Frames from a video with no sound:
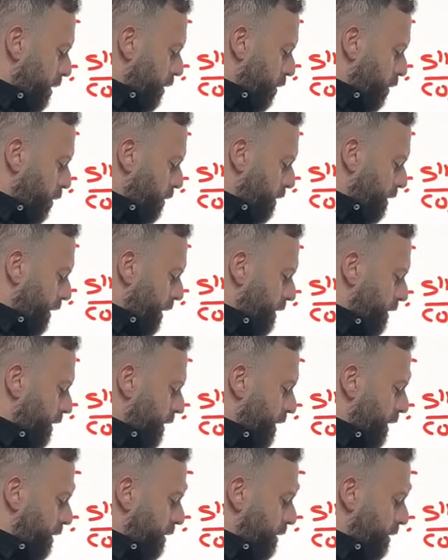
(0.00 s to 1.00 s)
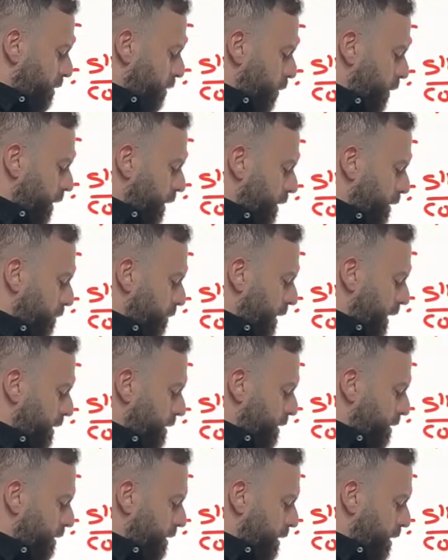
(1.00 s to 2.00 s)
cosine theta square
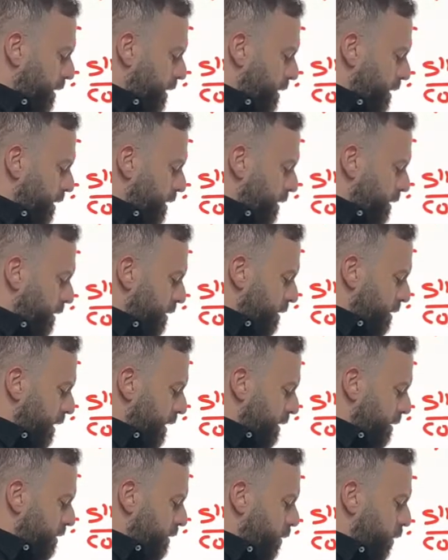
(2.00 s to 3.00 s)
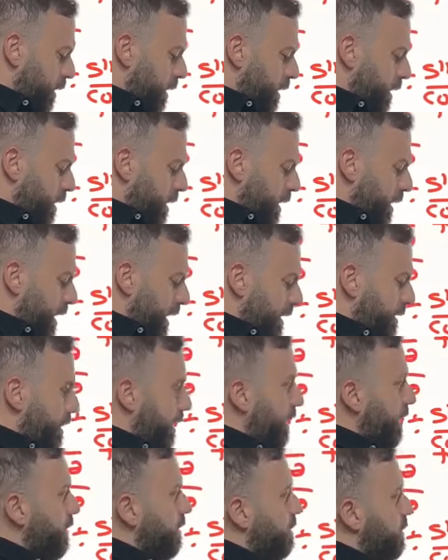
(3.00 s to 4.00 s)
plus sine square at the
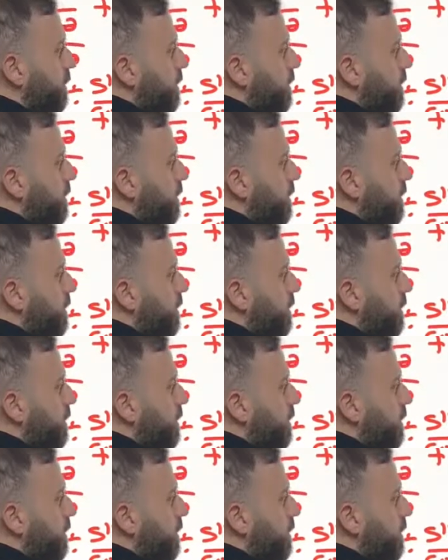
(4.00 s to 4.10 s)
end.